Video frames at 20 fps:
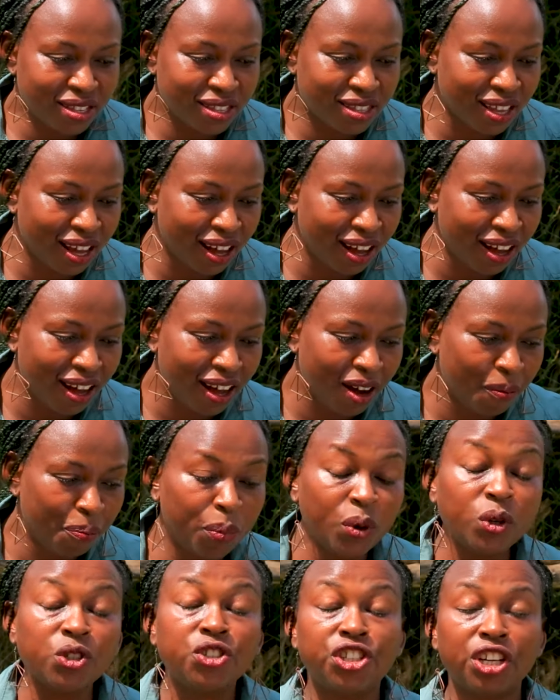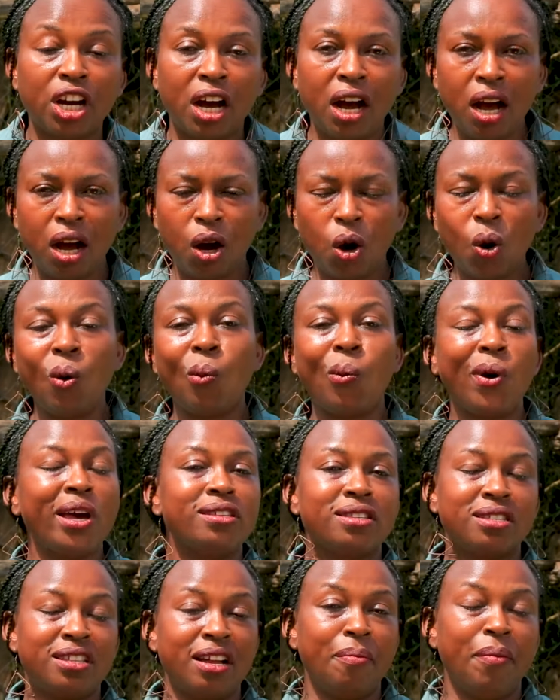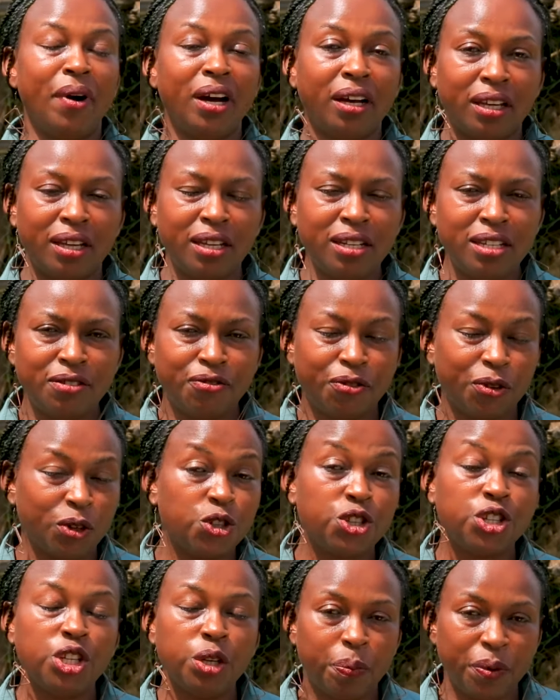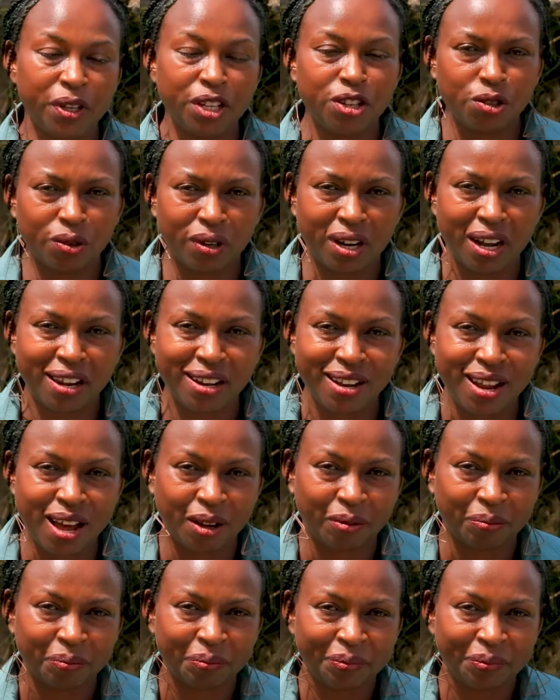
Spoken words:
the butcher or where is the market for sheep in Uganda?